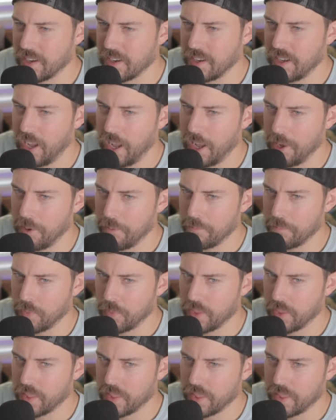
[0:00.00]

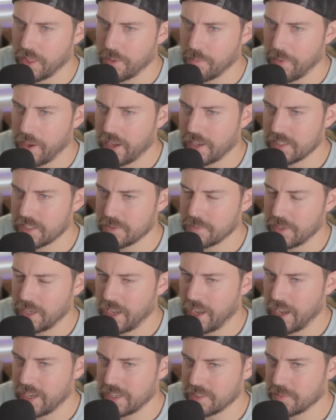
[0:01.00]
The
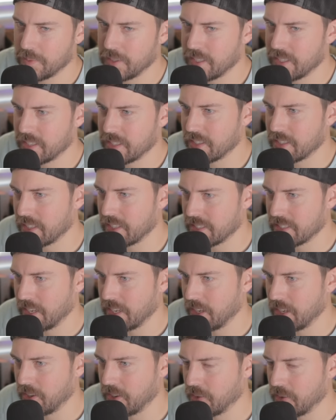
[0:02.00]
Maxima has been
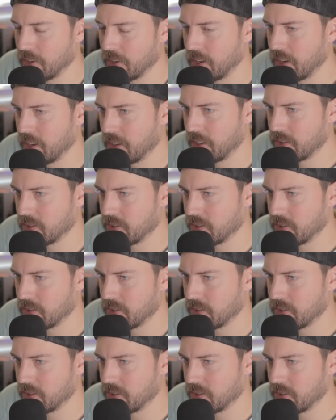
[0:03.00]
discontinued.